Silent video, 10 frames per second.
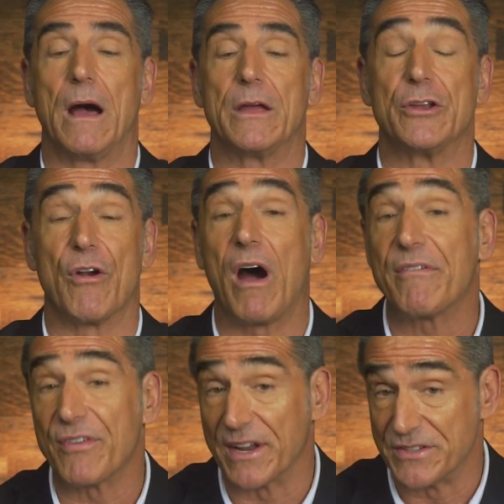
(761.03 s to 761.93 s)
your
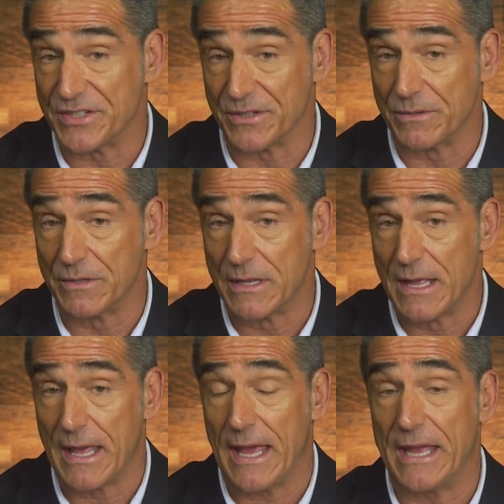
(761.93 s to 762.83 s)
offering to,
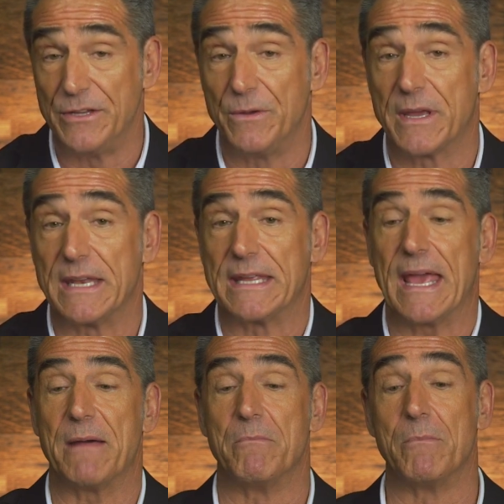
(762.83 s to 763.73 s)
and you can
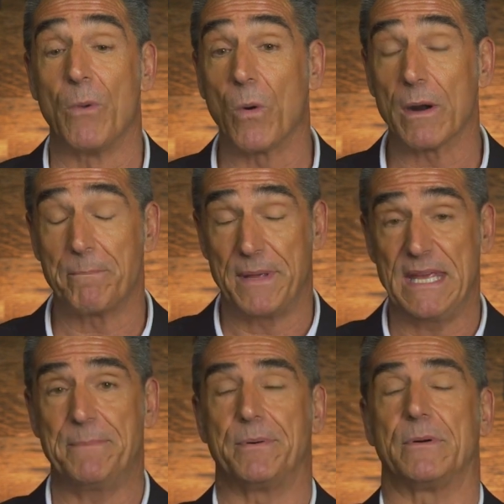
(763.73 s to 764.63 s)
get more
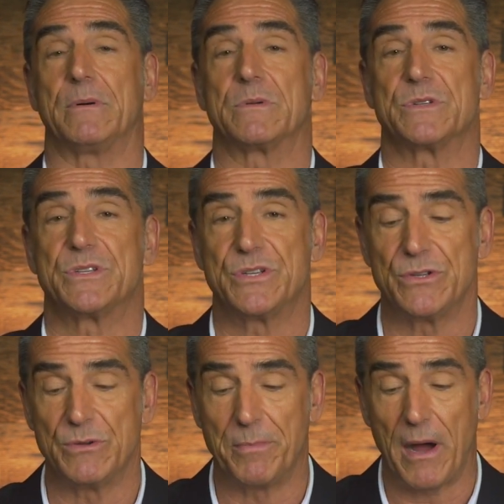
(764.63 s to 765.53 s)
people
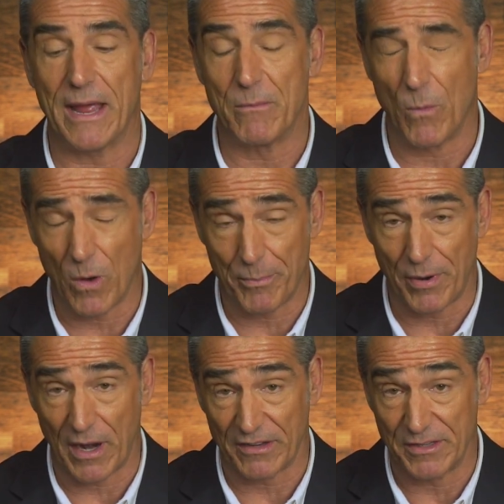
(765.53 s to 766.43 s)
to buying more
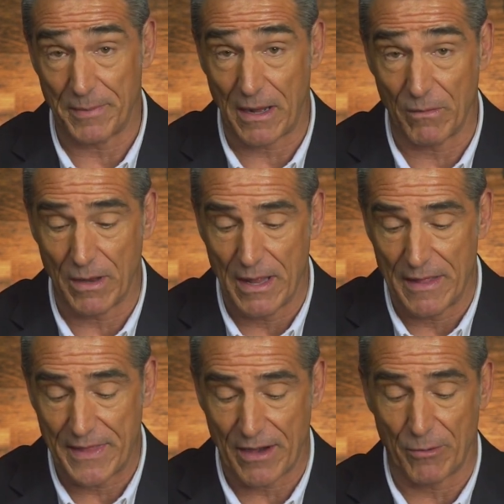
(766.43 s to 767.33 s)
products
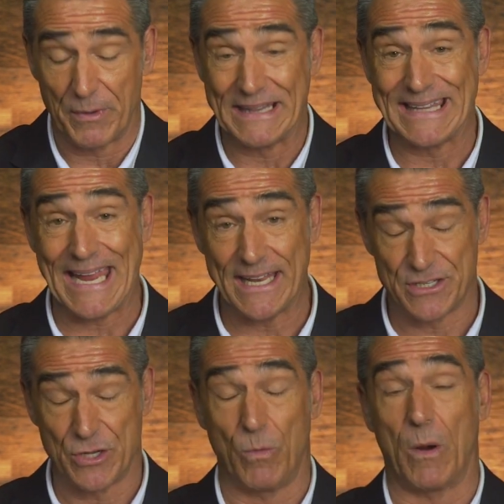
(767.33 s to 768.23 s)
that are
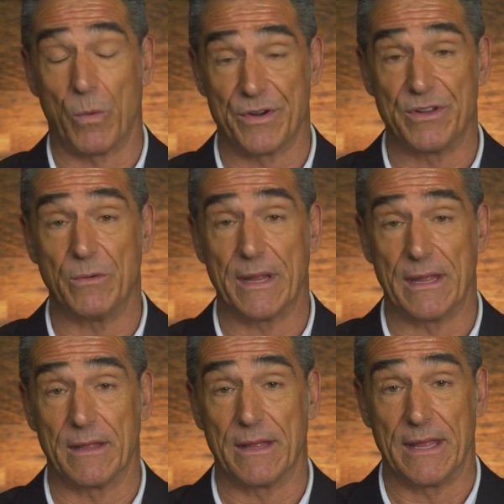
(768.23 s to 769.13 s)
related to what we're
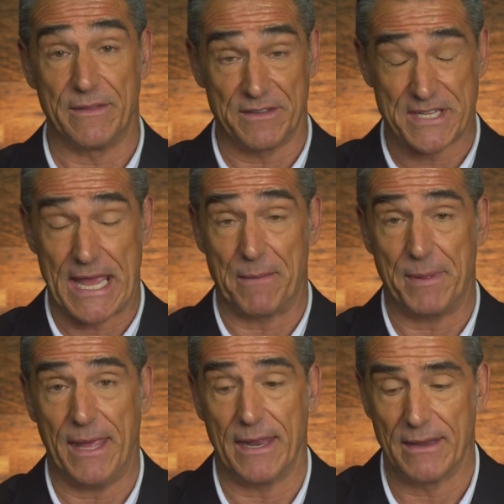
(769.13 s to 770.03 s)
doing in this
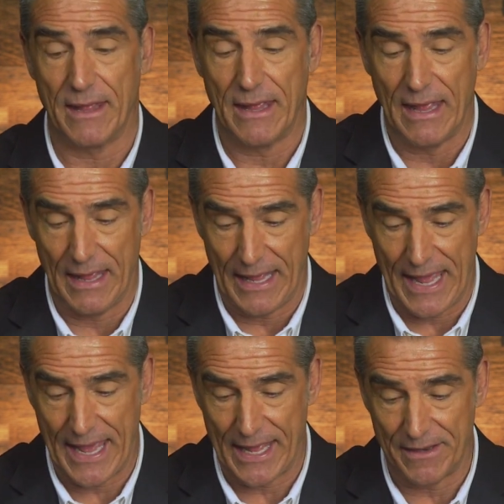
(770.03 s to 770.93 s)
campaign.
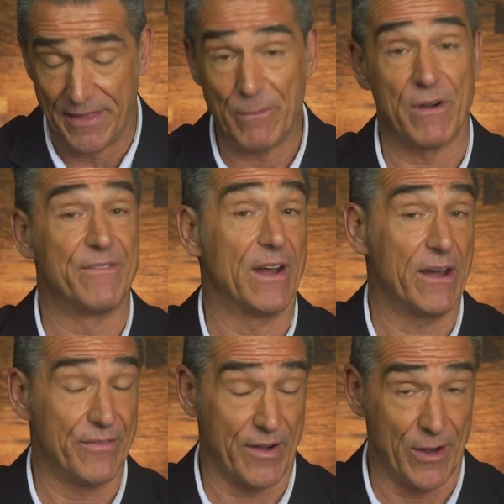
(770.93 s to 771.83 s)
And they were
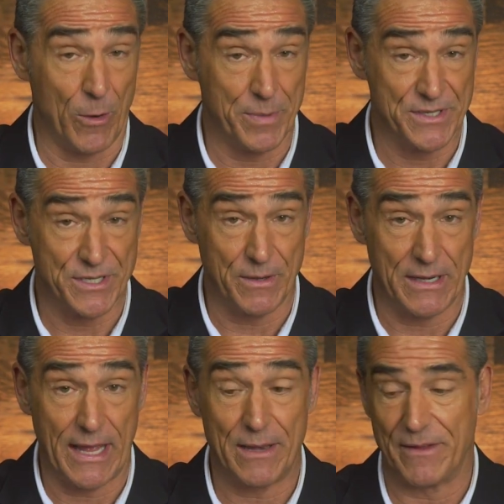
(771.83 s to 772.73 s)
very, very open to
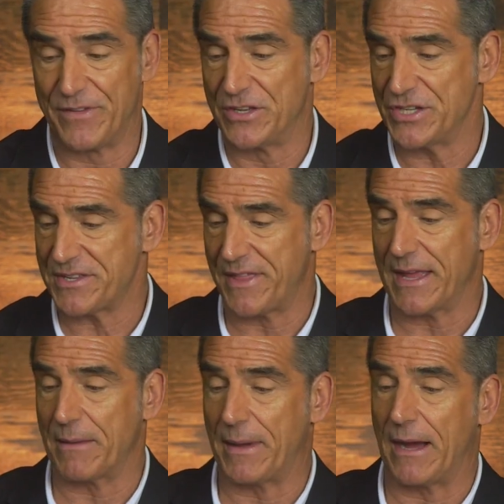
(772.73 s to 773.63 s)
it. And if you just
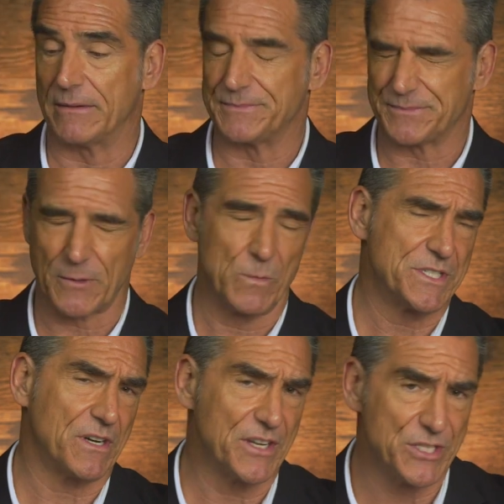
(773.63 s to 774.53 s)
think about, we
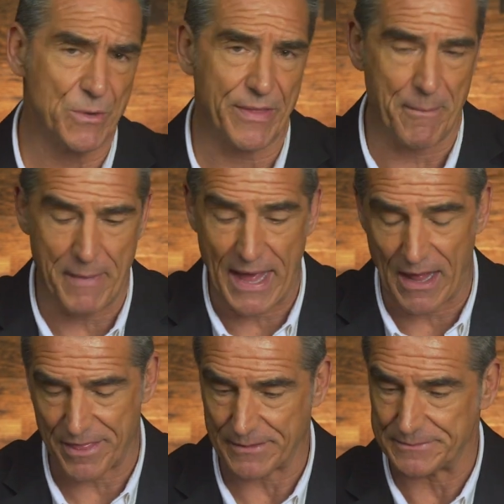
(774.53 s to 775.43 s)
started doing the
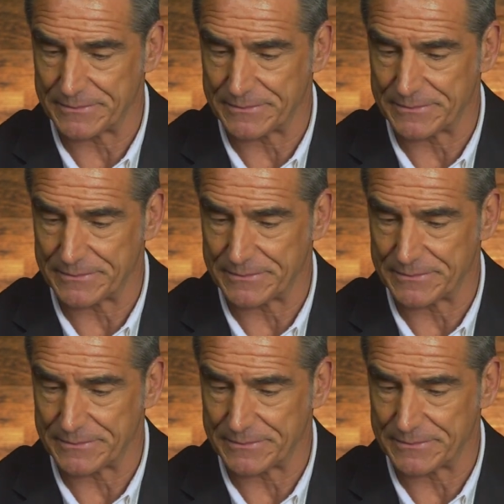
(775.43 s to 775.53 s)
math,